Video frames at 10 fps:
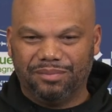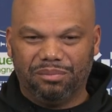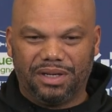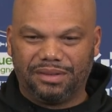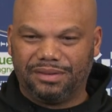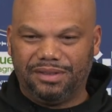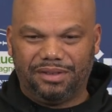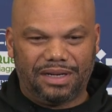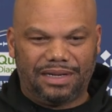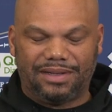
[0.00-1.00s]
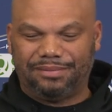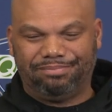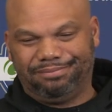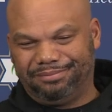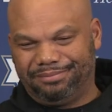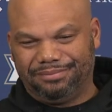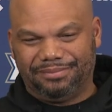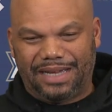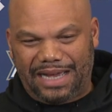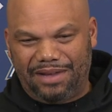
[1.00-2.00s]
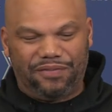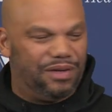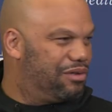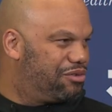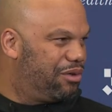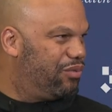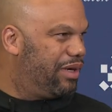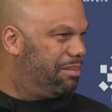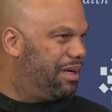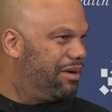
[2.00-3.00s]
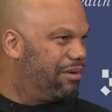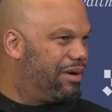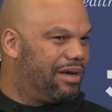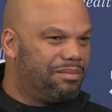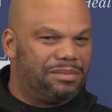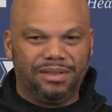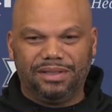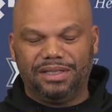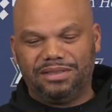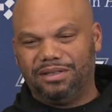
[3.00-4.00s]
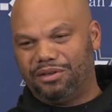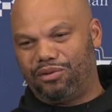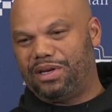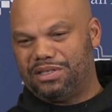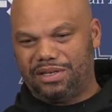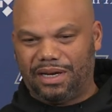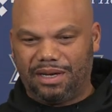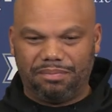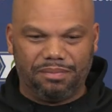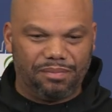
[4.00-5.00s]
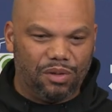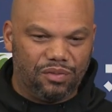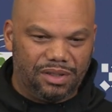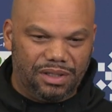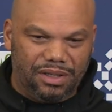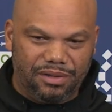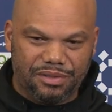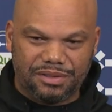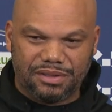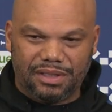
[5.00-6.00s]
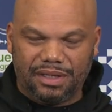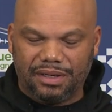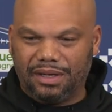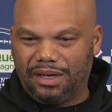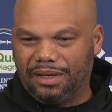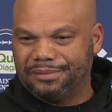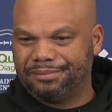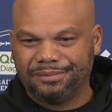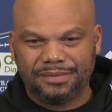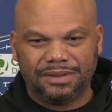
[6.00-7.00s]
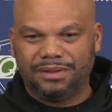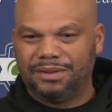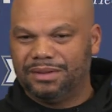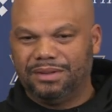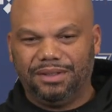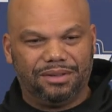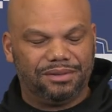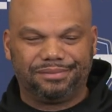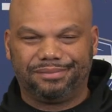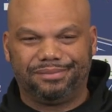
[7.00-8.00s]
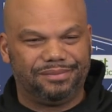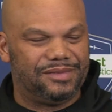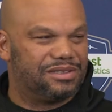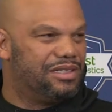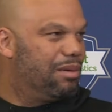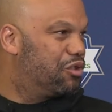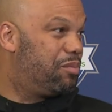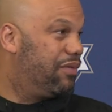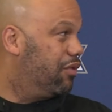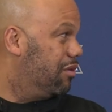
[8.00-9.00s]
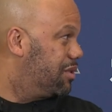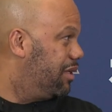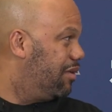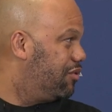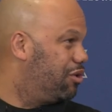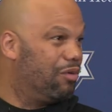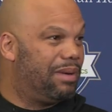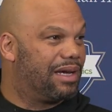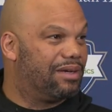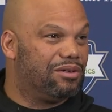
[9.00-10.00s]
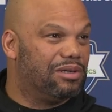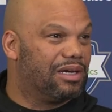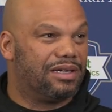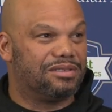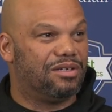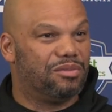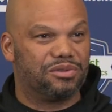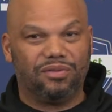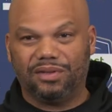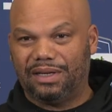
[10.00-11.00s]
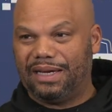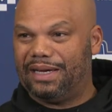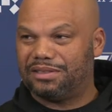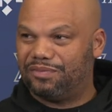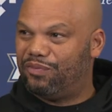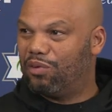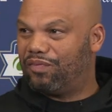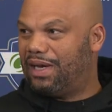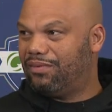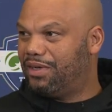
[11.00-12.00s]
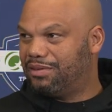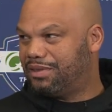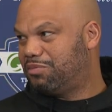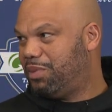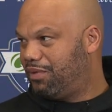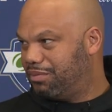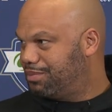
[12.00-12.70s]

But you know, I feel a certain way about Graham. He's done a great job over the years, and you know. His numbers speak for themselves. You go back and you look at his numbers over the last 4 or 5 years, they speak for